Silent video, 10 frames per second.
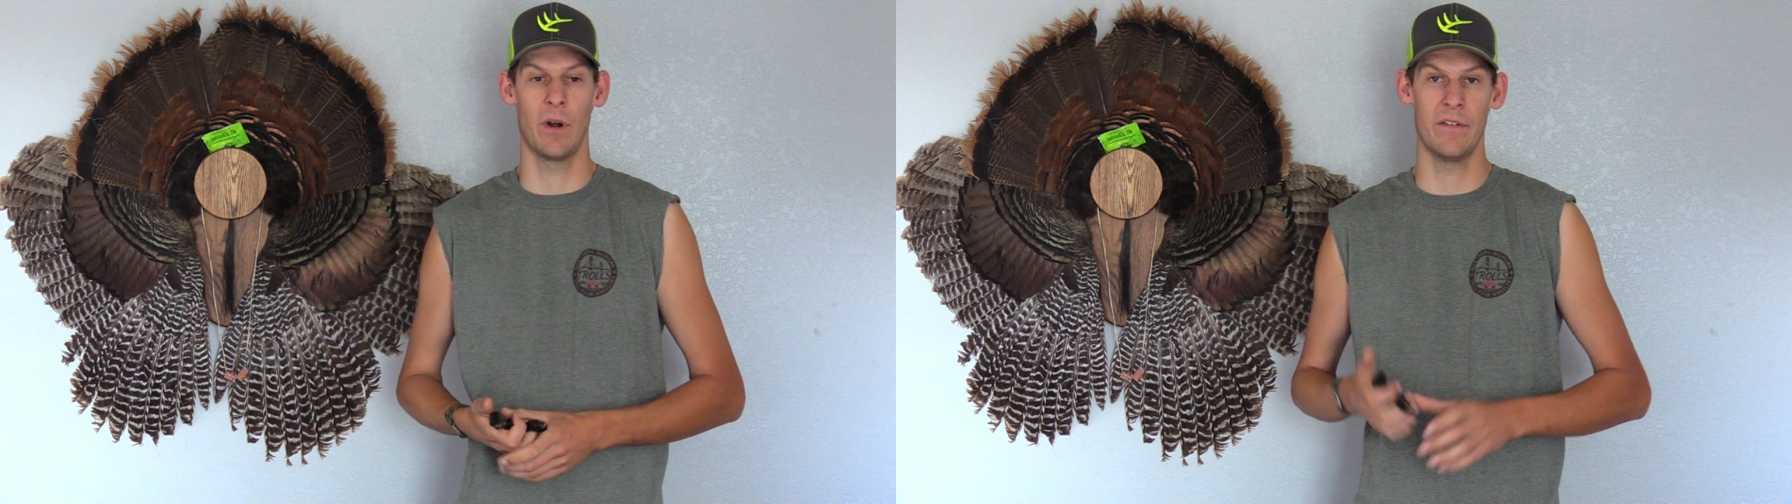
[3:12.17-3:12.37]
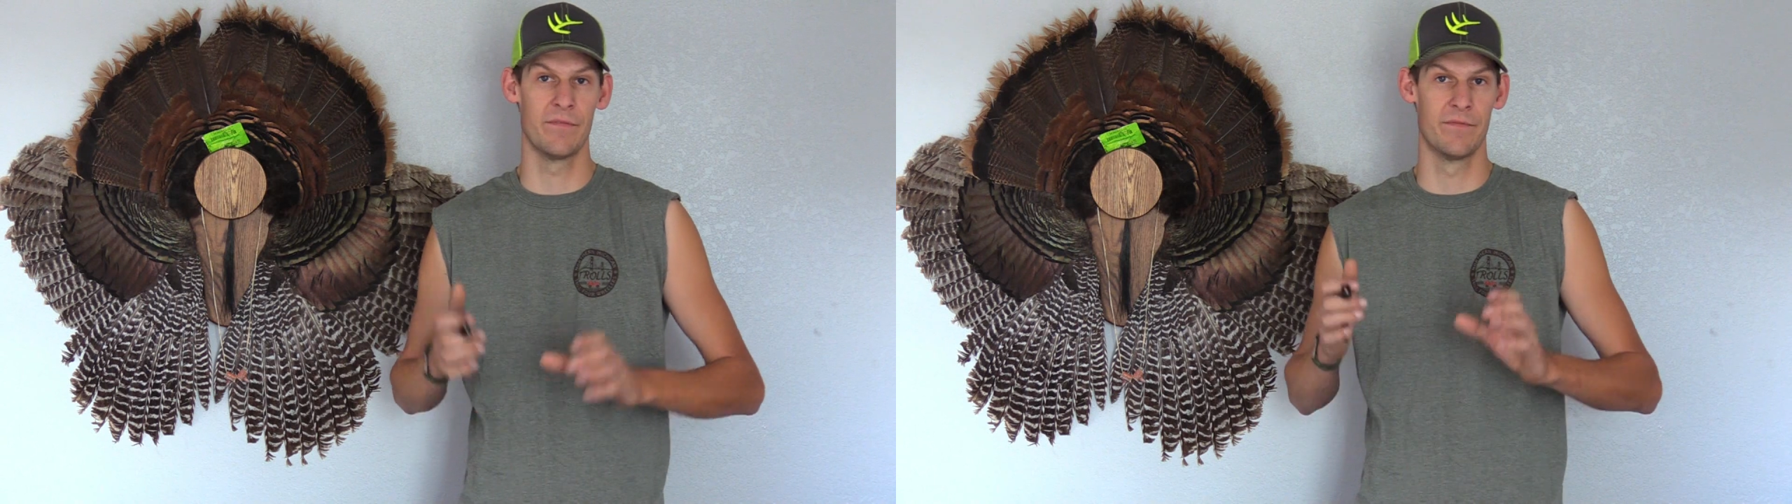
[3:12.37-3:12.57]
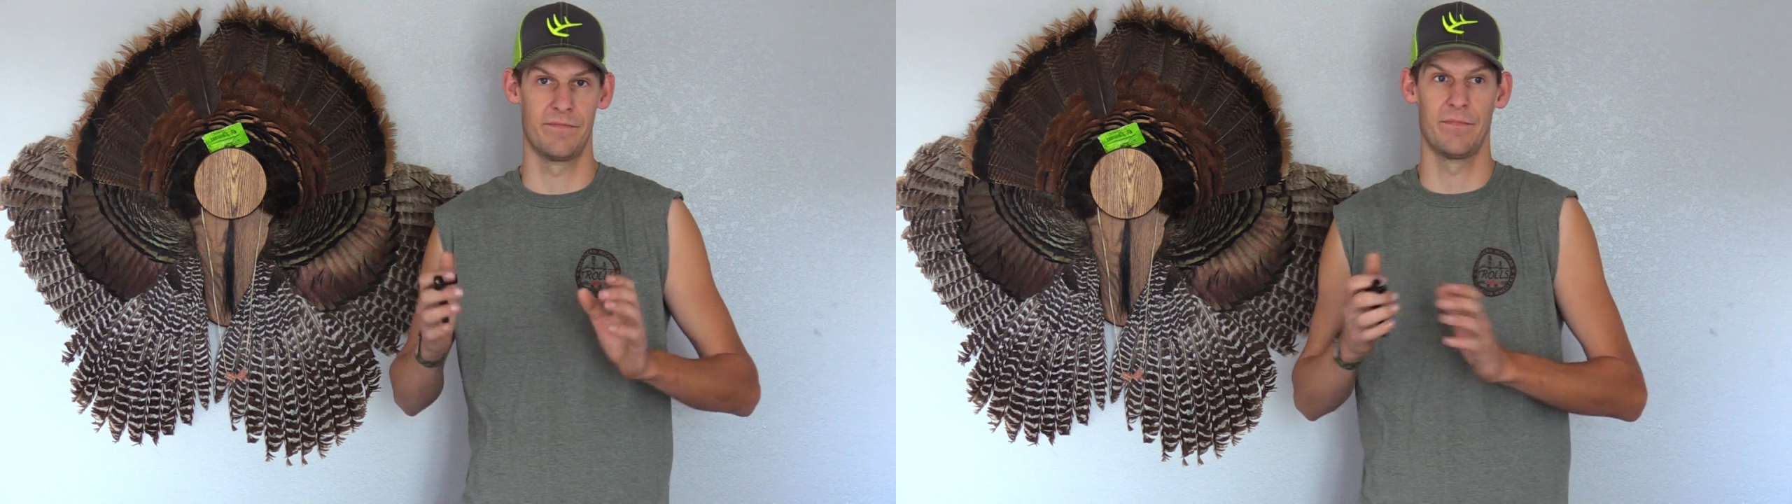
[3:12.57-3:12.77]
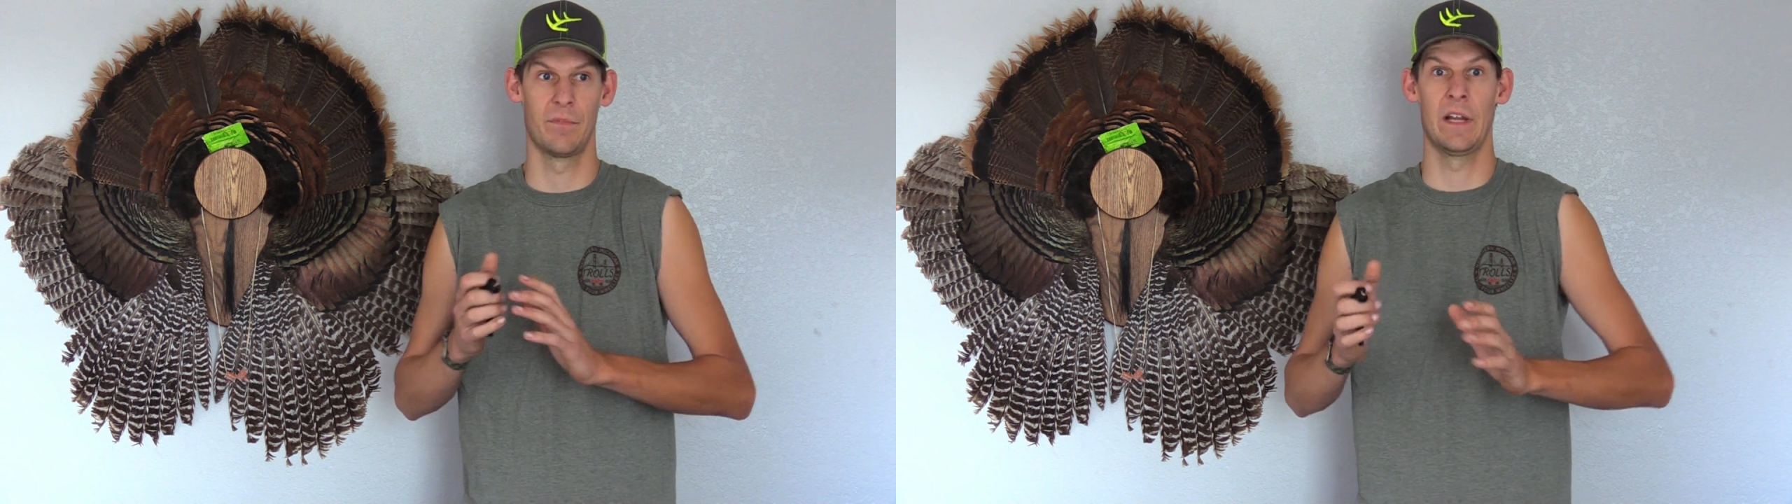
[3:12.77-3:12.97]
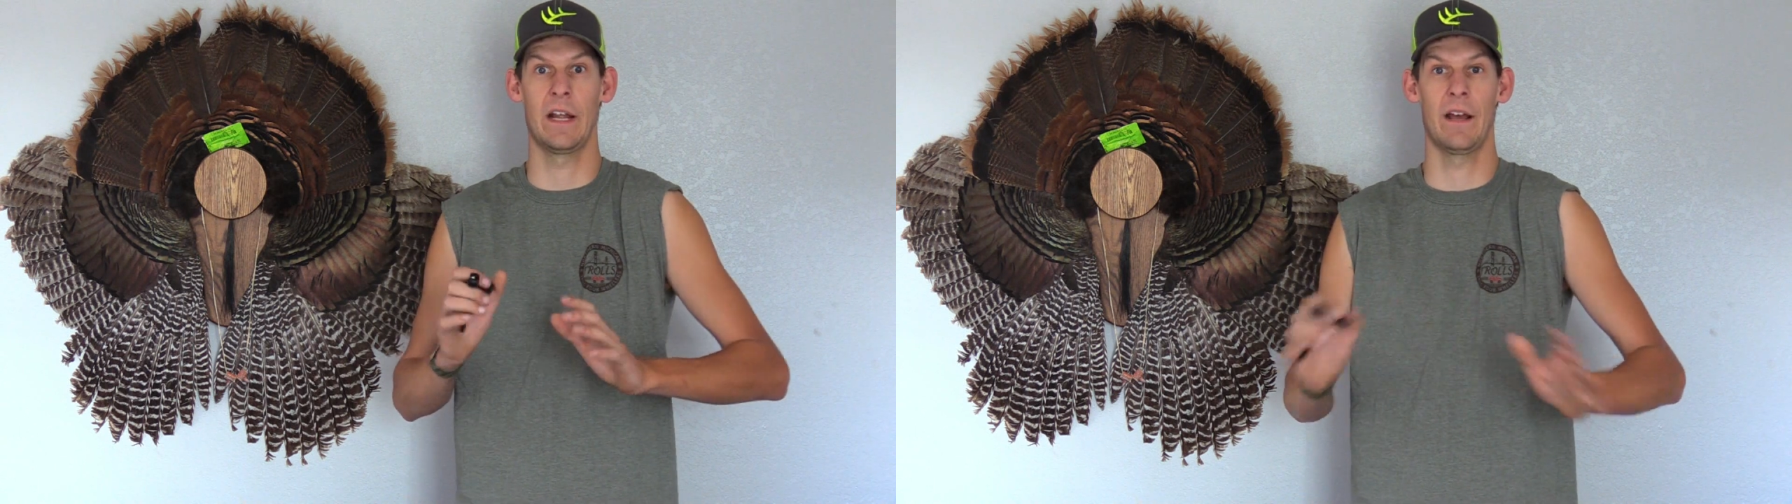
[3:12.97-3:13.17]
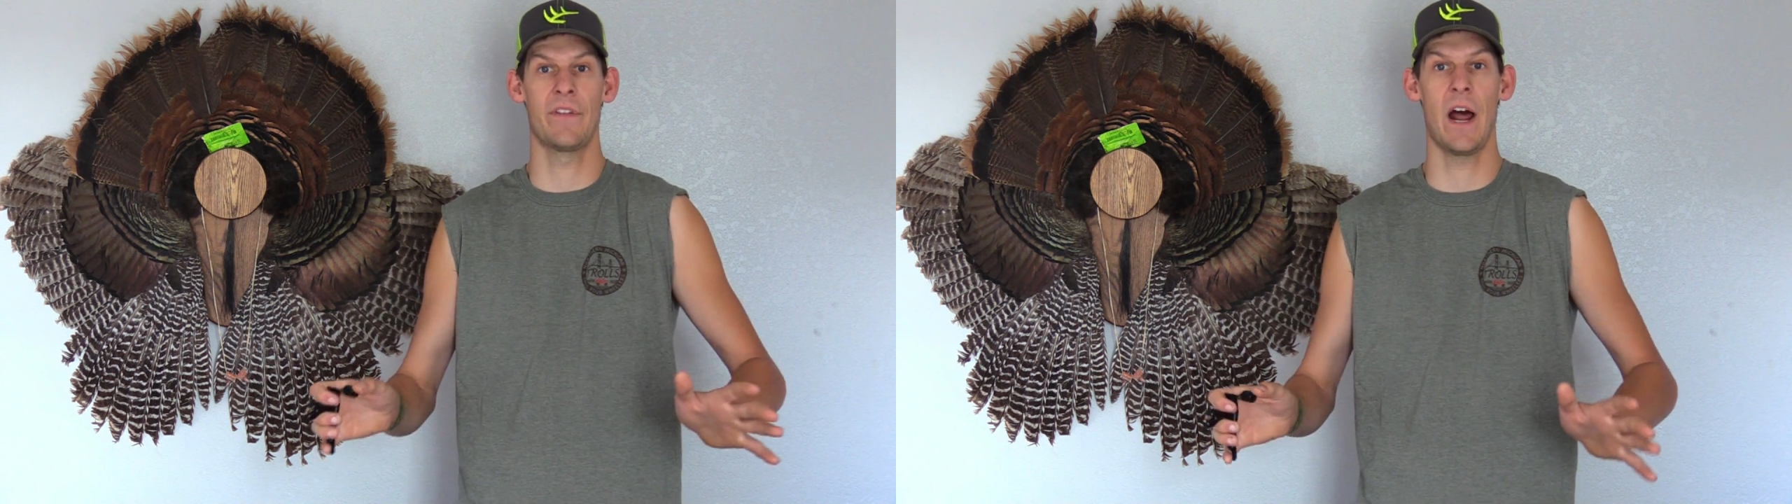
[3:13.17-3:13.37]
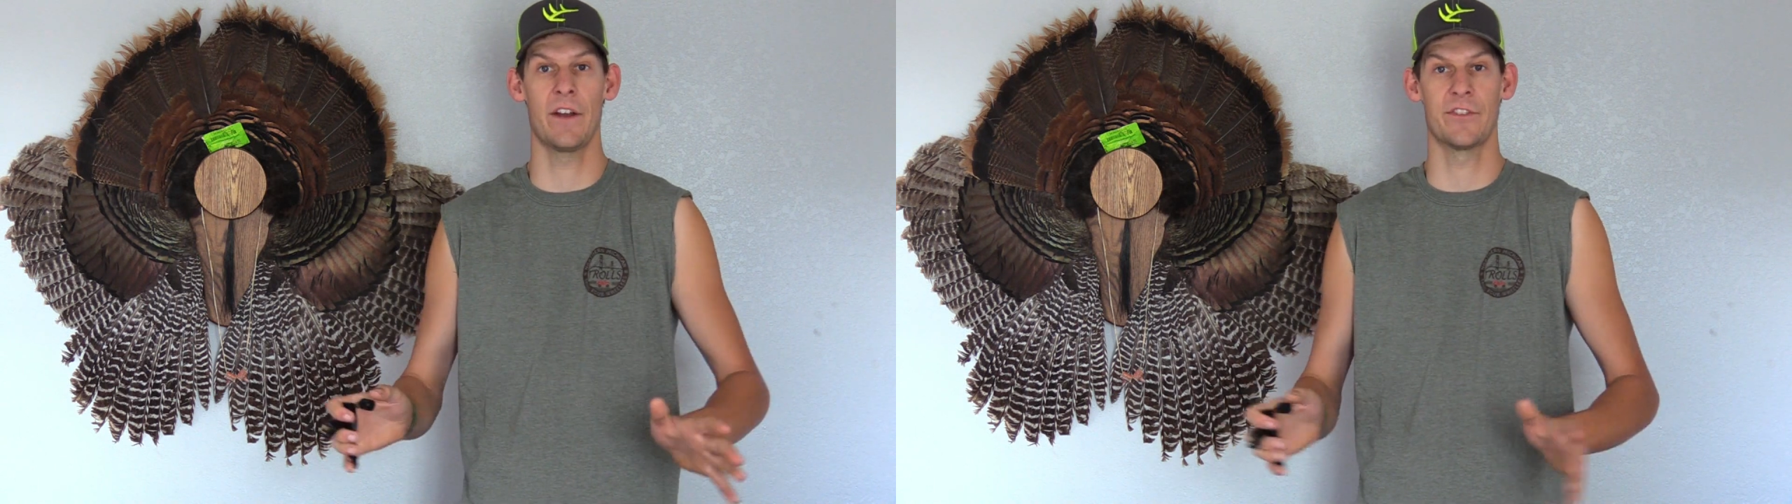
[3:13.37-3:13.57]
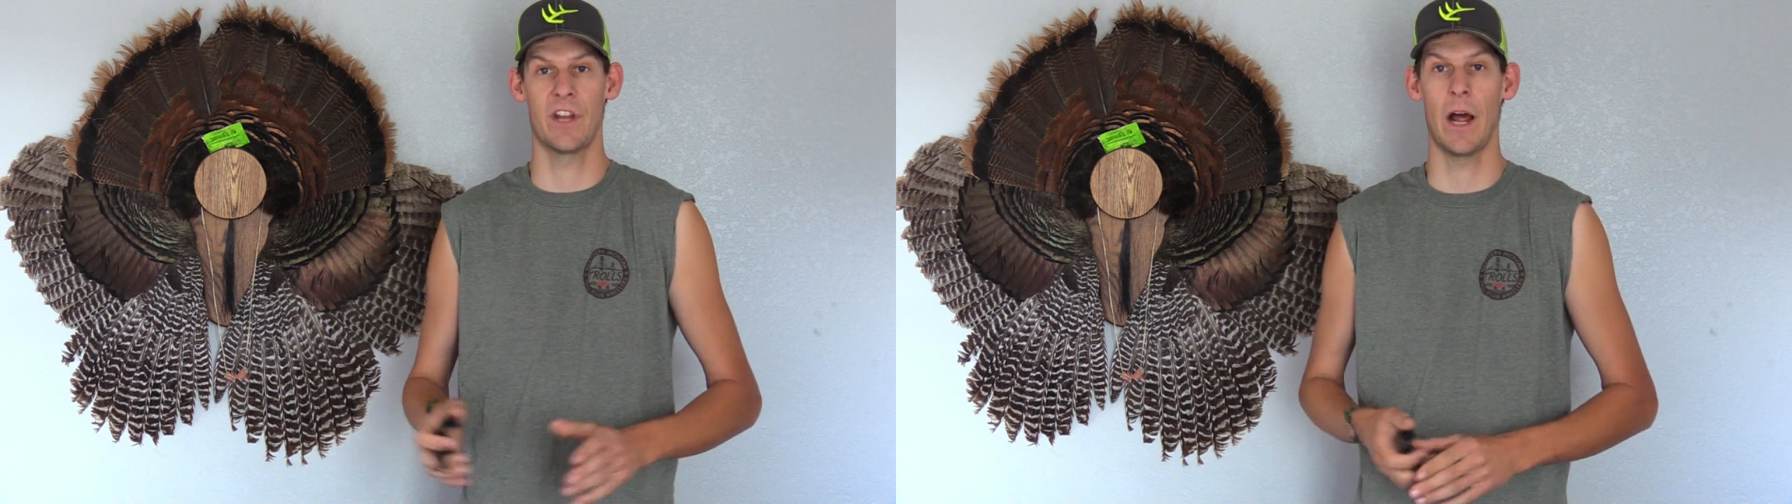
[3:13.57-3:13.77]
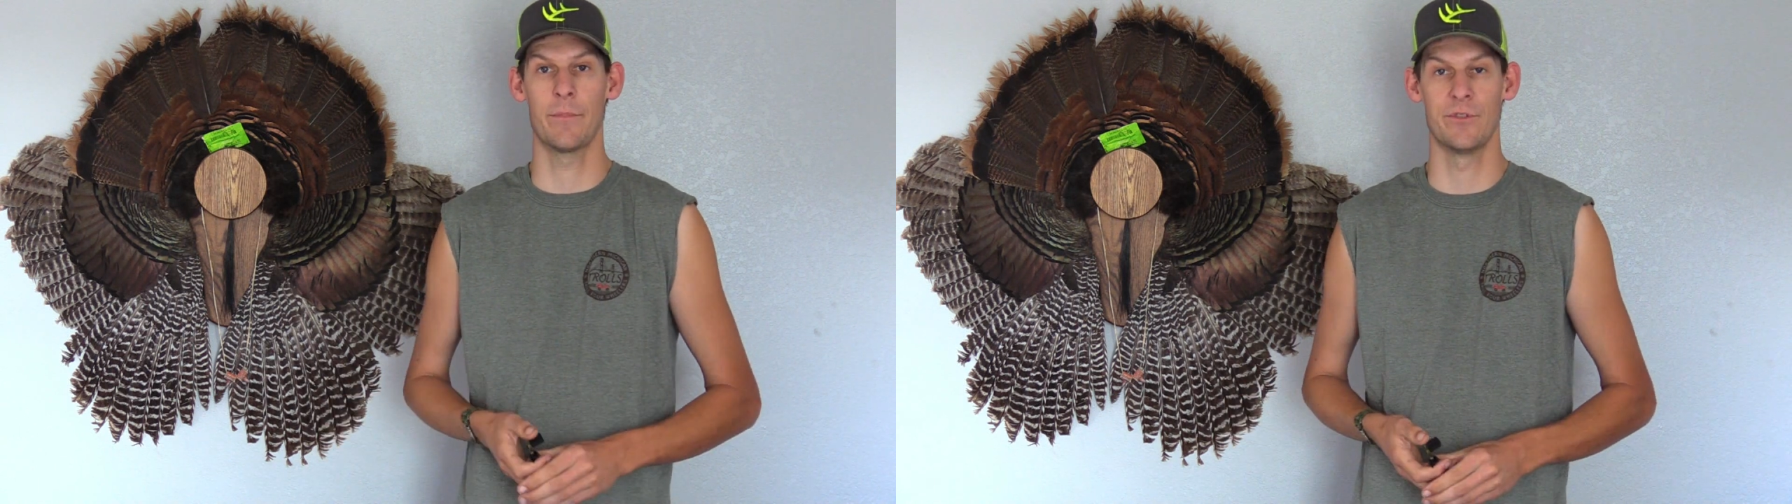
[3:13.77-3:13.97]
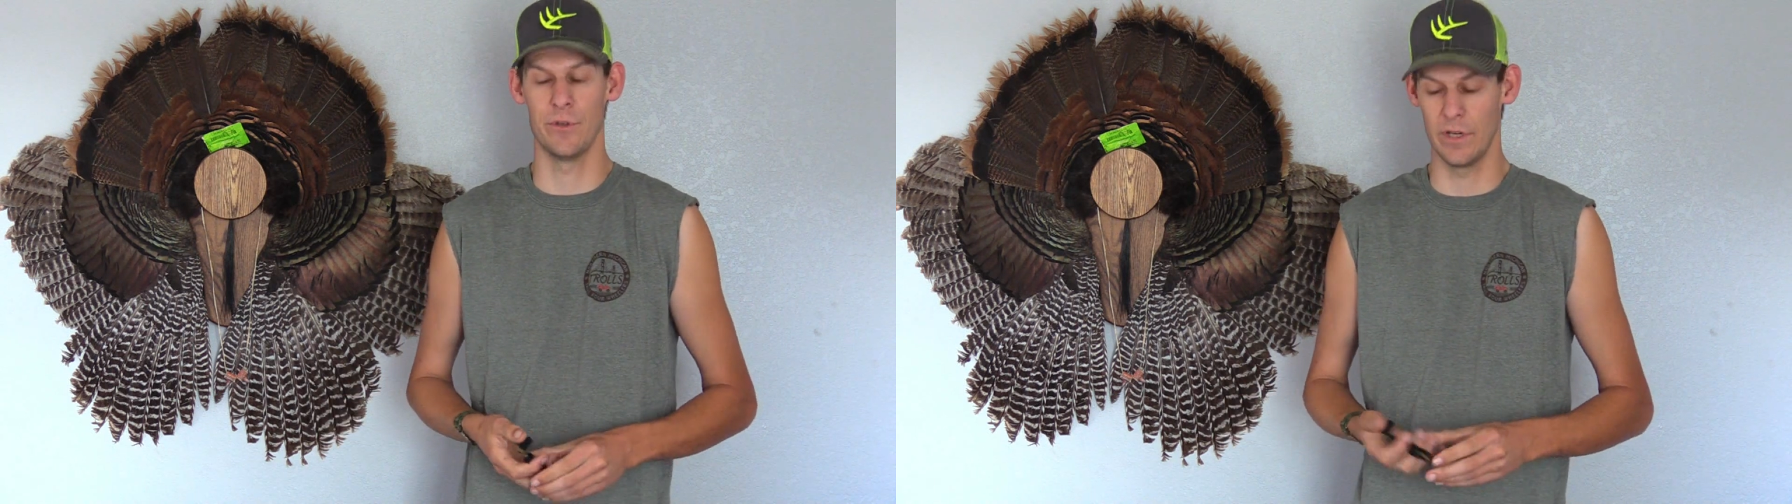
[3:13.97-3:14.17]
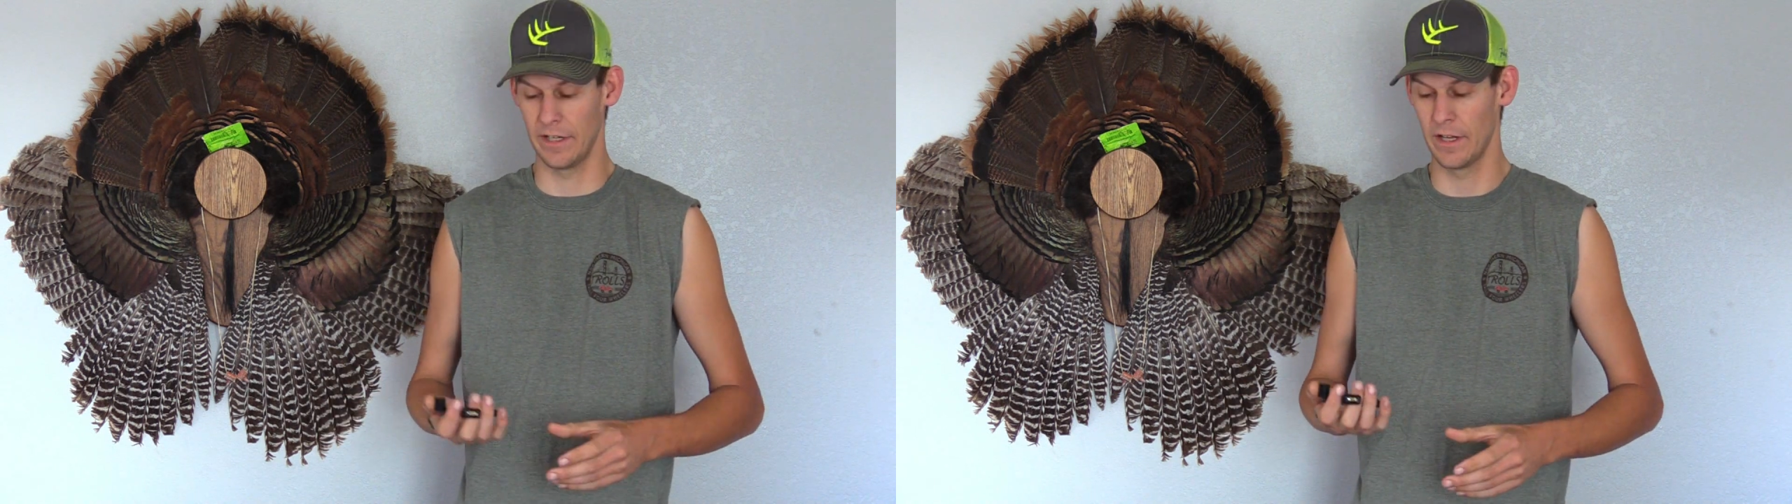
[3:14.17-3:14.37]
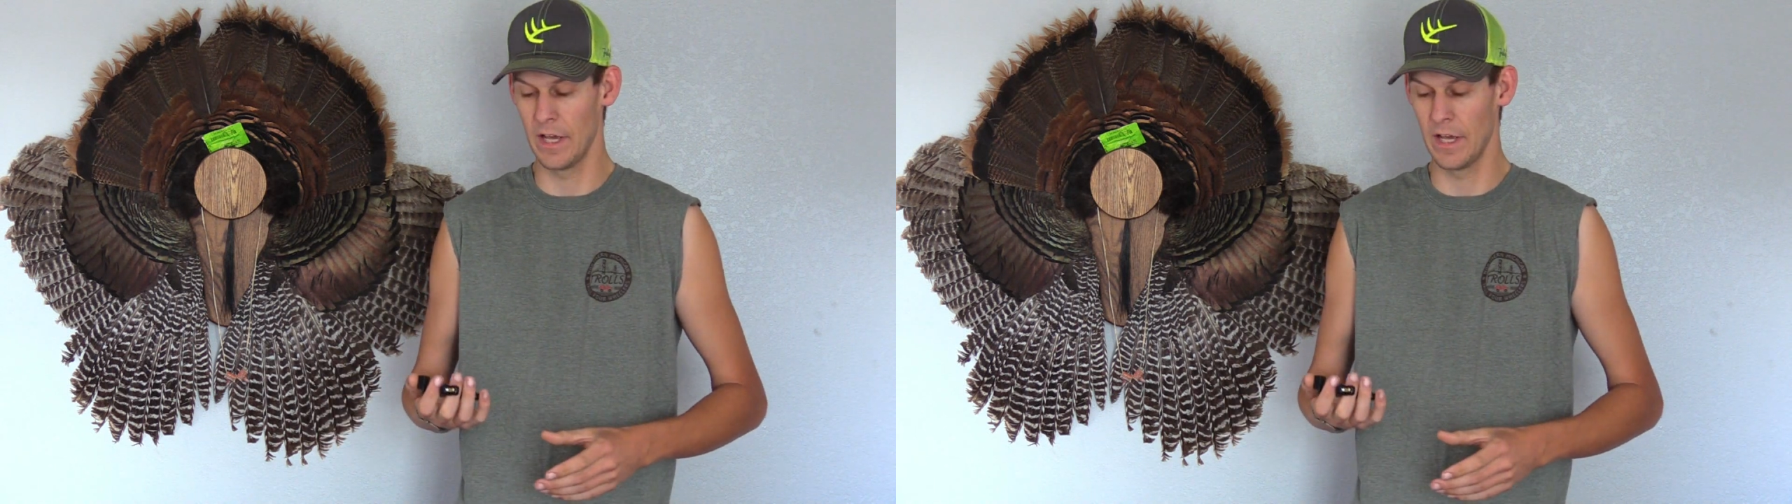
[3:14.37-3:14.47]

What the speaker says: I've got to stop shooting.